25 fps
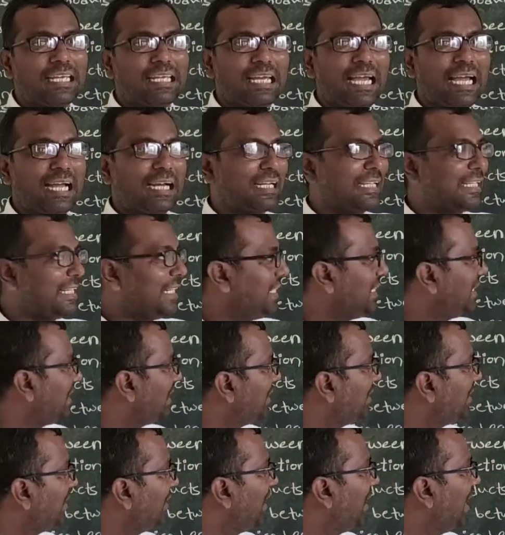
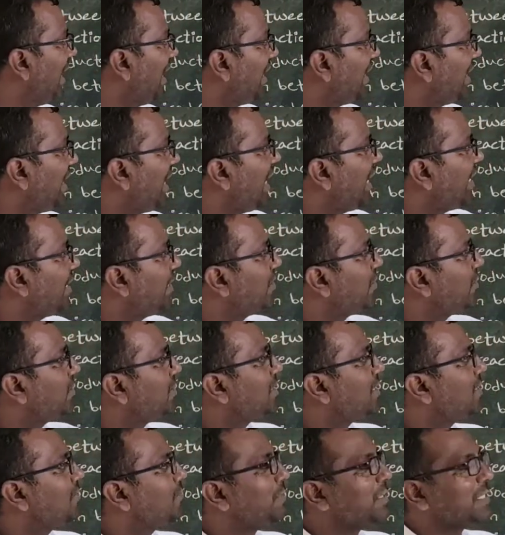reactant and
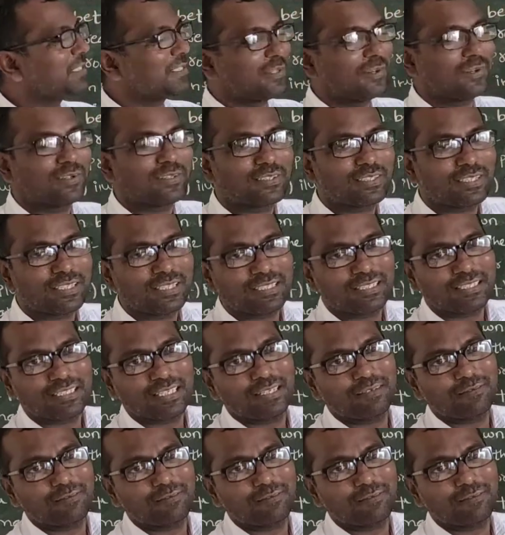hydrogen plus oxygen